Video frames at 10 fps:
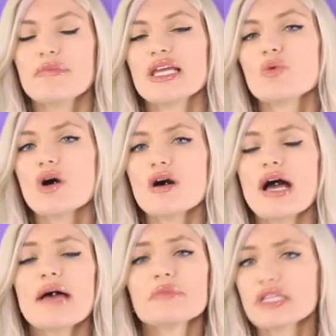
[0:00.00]

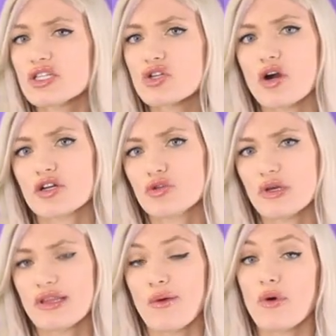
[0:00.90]
Meanwhile, Emily is
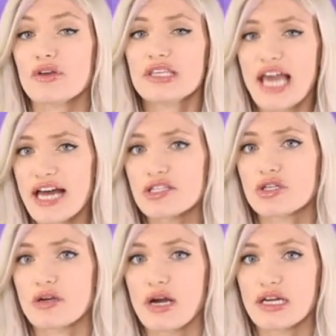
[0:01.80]
arguing that while
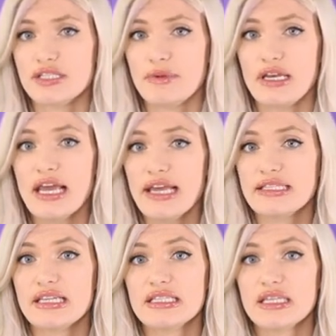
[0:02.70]
yes, her husband
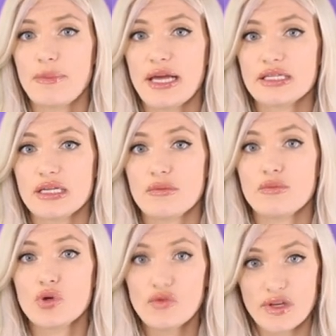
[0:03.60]
is an
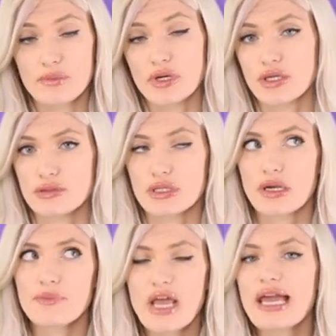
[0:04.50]
independent movie
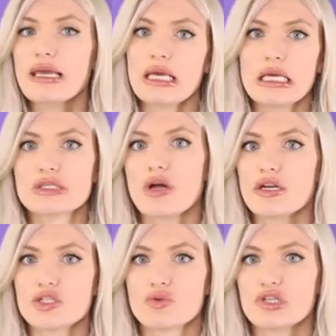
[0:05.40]
producer, he's
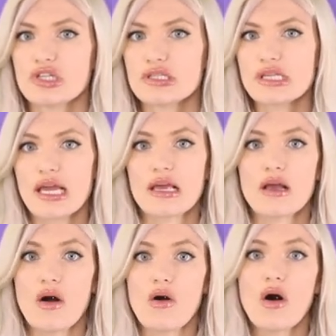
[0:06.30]
not as rich as, say,
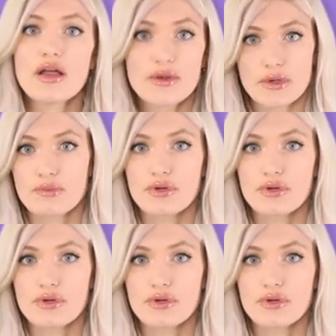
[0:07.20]
a Hollywood